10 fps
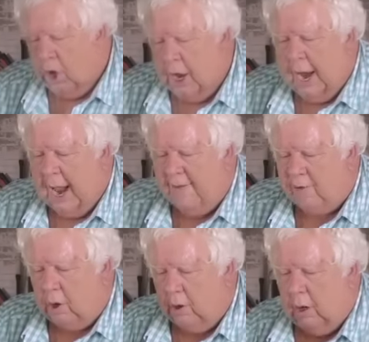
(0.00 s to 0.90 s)
going to have
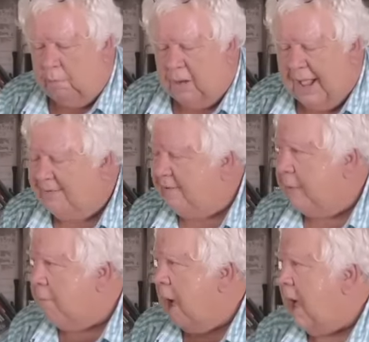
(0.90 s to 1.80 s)
our little
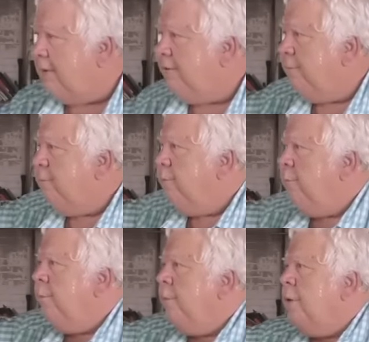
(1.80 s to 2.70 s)
plastic box
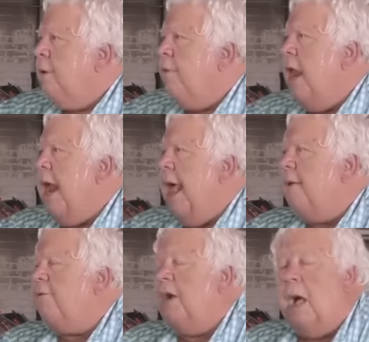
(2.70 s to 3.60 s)
that
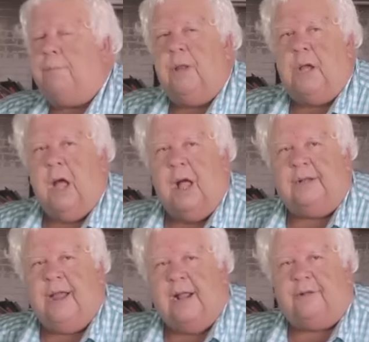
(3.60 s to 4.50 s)
has a couple of
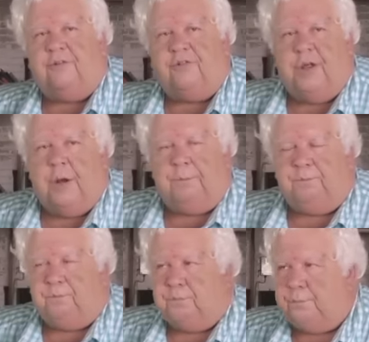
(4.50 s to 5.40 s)
contactors in it,
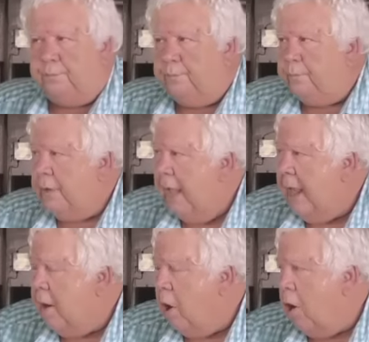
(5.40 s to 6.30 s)

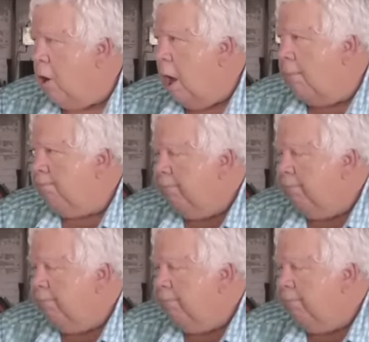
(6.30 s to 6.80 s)
and our